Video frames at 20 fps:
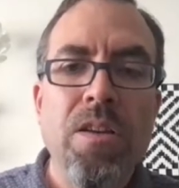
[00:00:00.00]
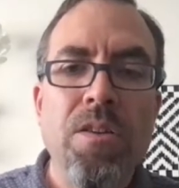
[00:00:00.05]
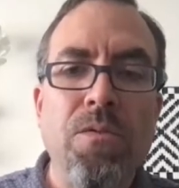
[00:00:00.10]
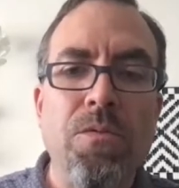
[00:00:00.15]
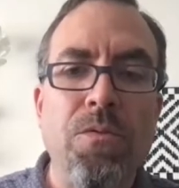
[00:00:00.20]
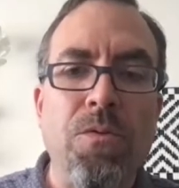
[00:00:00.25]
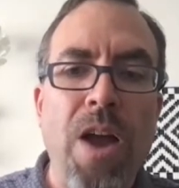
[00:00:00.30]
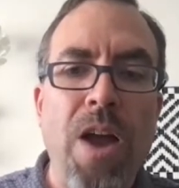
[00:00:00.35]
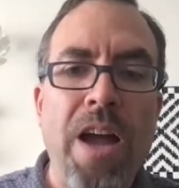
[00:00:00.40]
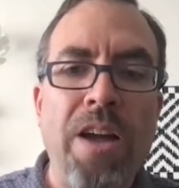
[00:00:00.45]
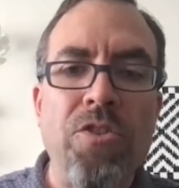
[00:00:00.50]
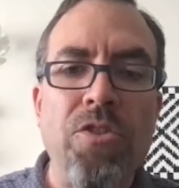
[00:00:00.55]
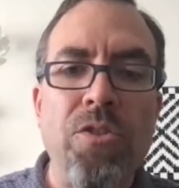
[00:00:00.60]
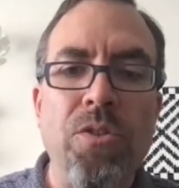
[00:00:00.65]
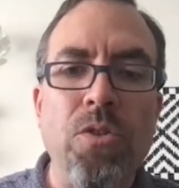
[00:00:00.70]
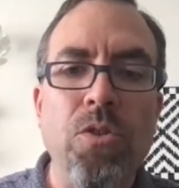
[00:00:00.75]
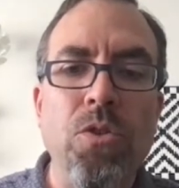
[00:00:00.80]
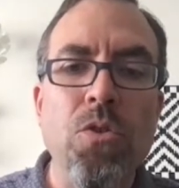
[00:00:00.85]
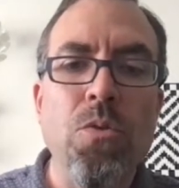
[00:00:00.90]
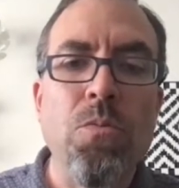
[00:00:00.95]

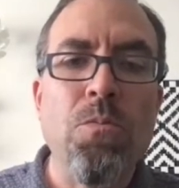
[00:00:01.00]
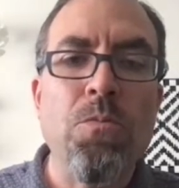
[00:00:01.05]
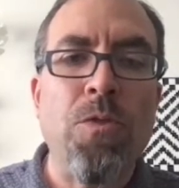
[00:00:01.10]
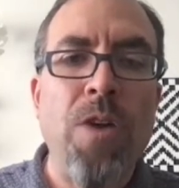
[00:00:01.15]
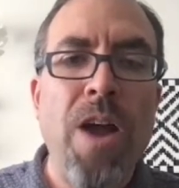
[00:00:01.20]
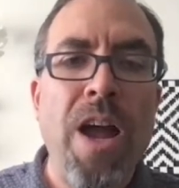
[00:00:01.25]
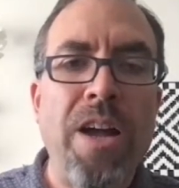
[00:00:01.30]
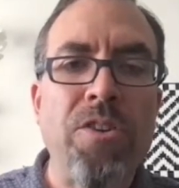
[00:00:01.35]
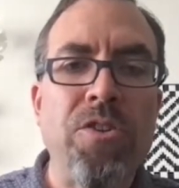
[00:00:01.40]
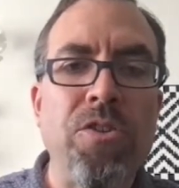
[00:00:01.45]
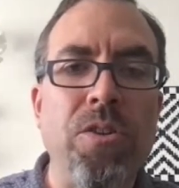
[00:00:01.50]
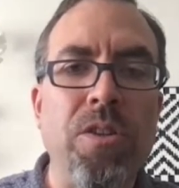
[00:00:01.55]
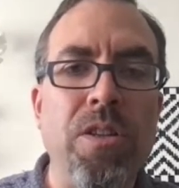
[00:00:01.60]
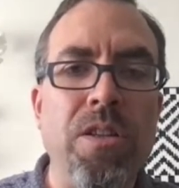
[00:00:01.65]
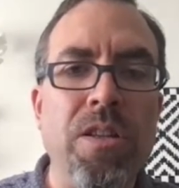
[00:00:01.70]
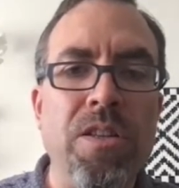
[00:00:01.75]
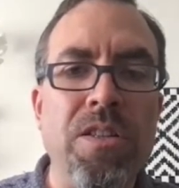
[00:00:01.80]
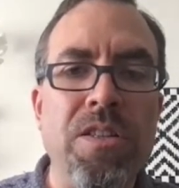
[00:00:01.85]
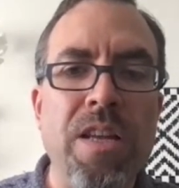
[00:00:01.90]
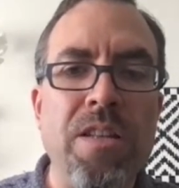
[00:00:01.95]
fractal loop, fractal in
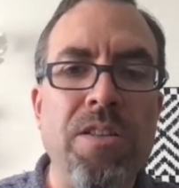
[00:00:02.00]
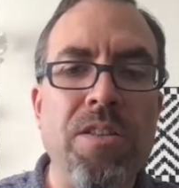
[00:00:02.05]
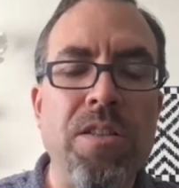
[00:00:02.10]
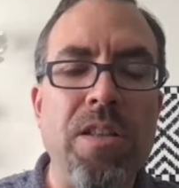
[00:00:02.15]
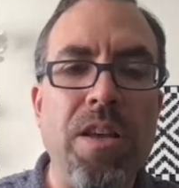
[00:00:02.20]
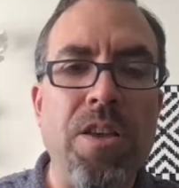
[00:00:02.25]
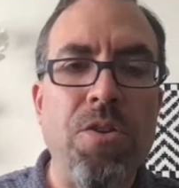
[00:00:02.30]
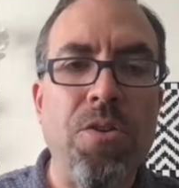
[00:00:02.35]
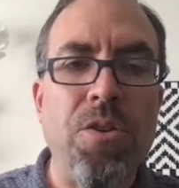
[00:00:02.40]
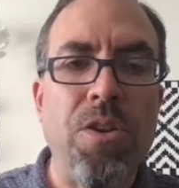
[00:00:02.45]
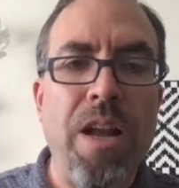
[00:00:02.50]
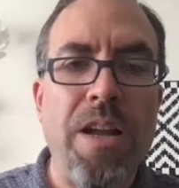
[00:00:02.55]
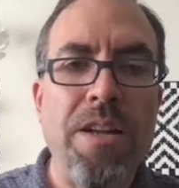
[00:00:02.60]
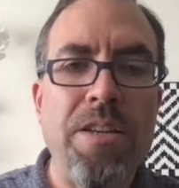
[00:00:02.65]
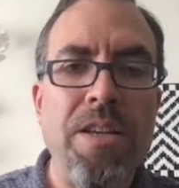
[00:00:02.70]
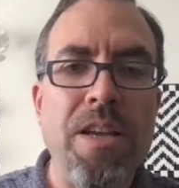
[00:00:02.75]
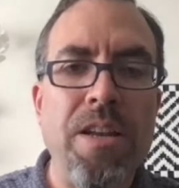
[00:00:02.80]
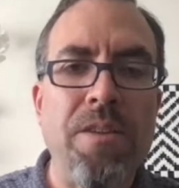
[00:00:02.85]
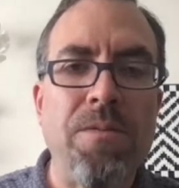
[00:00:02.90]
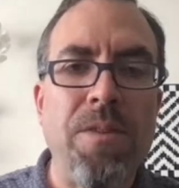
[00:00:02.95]
the sense that you can
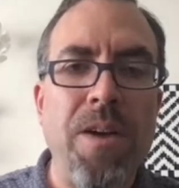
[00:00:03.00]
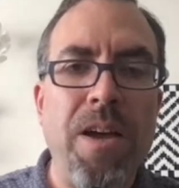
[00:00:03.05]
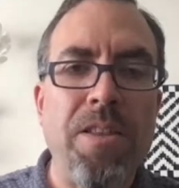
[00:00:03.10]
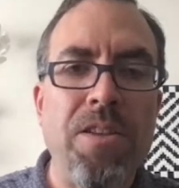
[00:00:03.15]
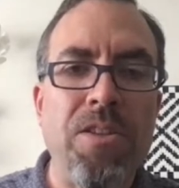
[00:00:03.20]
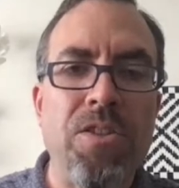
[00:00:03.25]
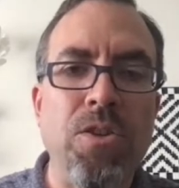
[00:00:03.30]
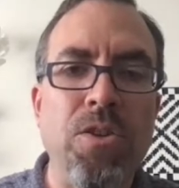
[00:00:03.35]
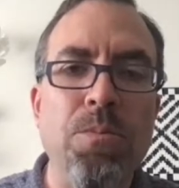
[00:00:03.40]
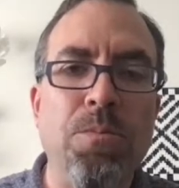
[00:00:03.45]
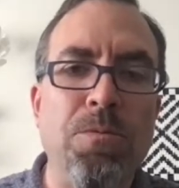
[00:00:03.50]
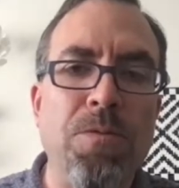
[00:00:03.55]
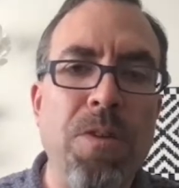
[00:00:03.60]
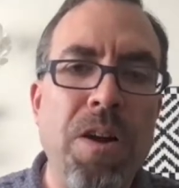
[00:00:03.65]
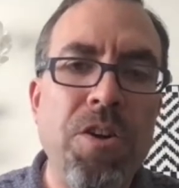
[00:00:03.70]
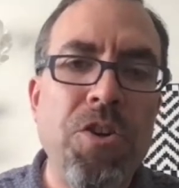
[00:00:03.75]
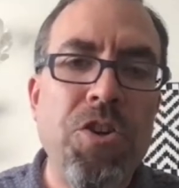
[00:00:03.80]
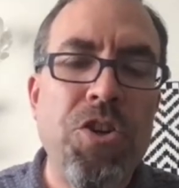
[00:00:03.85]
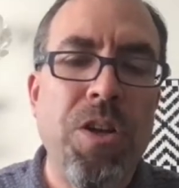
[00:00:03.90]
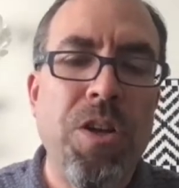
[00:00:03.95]
identify this loop
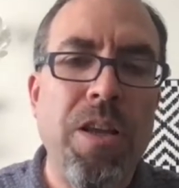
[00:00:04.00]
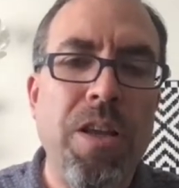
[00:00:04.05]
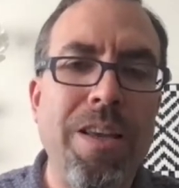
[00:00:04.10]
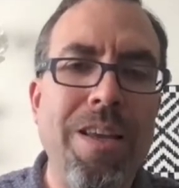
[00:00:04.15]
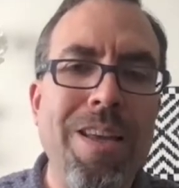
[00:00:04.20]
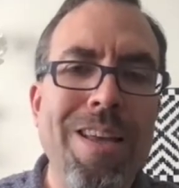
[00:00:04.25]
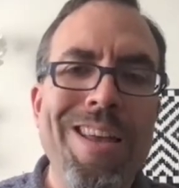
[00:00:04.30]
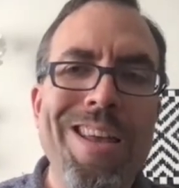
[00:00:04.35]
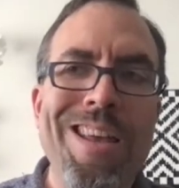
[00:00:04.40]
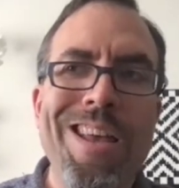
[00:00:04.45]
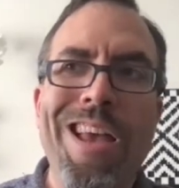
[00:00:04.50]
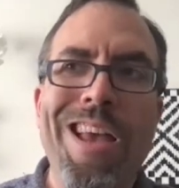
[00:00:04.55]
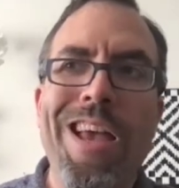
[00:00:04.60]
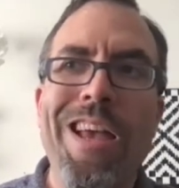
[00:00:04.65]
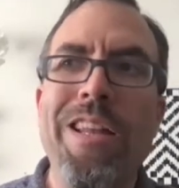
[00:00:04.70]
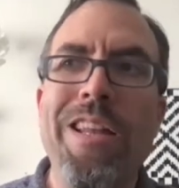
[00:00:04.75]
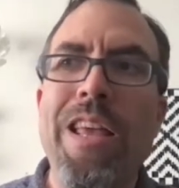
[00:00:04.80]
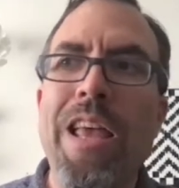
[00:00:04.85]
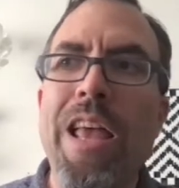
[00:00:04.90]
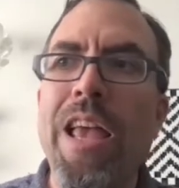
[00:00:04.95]
functioning
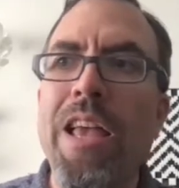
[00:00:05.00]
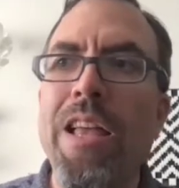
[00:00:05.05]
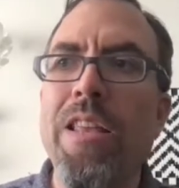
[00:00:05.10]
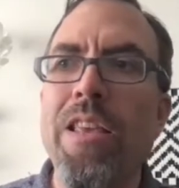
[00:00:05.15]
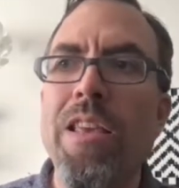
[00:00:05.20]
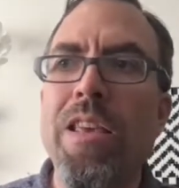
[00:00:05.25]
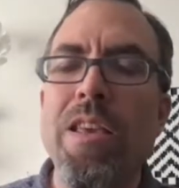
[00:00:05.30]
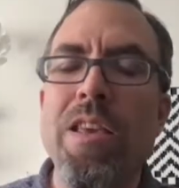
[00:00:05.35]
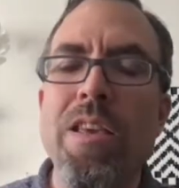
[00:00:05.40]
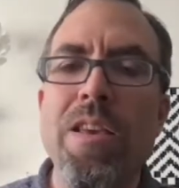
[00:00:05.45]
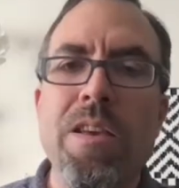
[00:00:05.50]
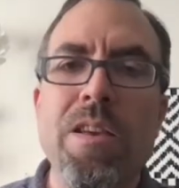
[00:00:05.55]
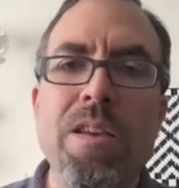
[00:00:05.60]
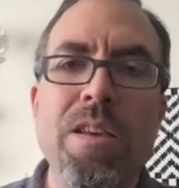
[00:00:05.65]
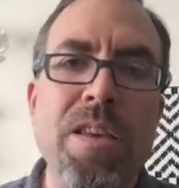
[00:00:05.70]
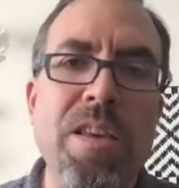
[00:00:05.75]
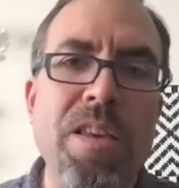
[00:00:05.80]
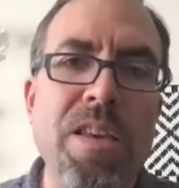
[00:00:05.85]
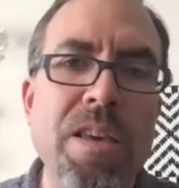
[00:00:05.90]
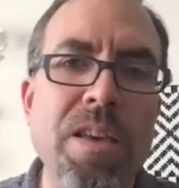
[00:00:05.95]
at any
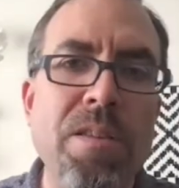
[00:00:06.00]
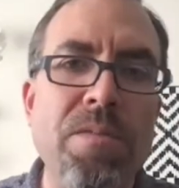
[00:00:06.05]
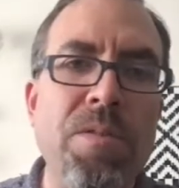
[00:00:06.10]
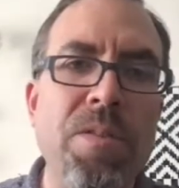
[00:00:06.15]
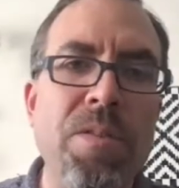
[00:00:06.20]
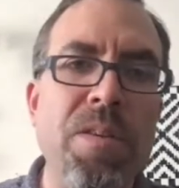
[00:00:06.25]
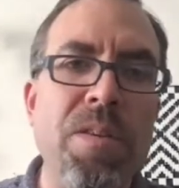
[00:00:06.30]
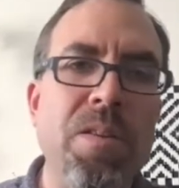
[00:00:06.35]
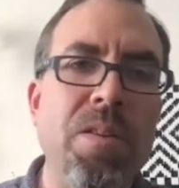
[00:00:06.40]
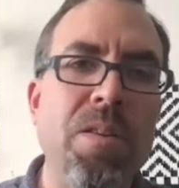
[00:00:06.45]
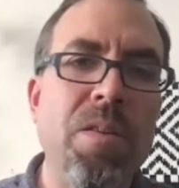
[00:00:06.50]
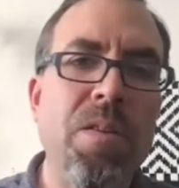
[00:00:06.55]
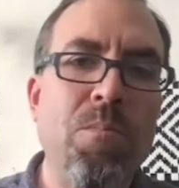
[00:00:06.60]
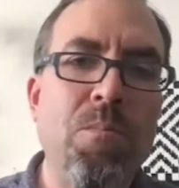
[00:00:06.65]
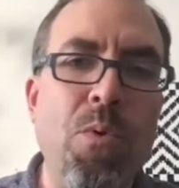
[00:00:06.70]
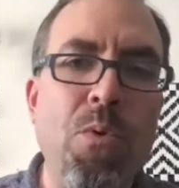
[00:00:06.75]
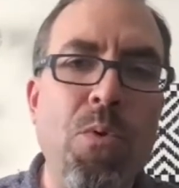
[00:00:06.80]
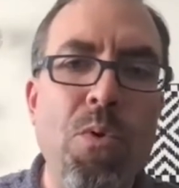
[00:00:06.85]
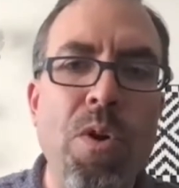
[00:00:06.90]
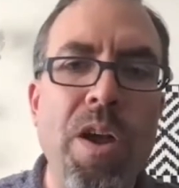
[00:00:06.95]
given
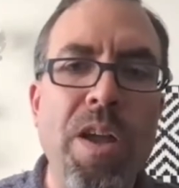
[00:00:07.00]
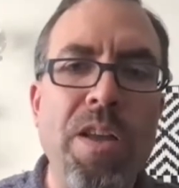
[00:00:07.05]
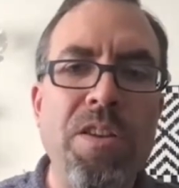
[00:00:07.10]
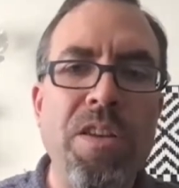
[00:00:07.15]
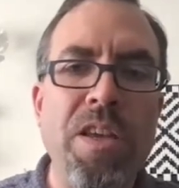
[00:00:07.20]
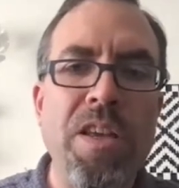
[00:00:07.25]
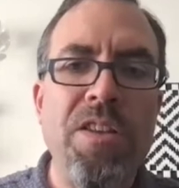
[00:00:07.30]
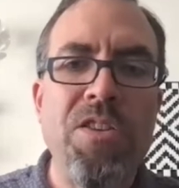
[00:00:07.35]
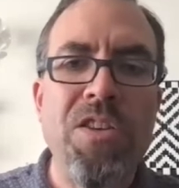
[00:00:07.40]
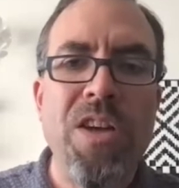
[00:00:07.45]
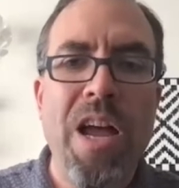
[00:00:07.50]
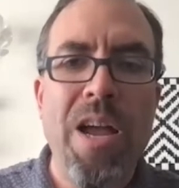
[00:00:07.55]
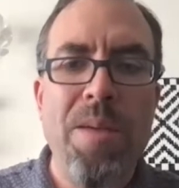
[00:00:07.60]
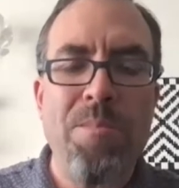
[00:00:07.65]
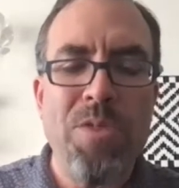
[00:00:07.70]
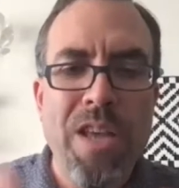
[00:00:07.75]
point in time.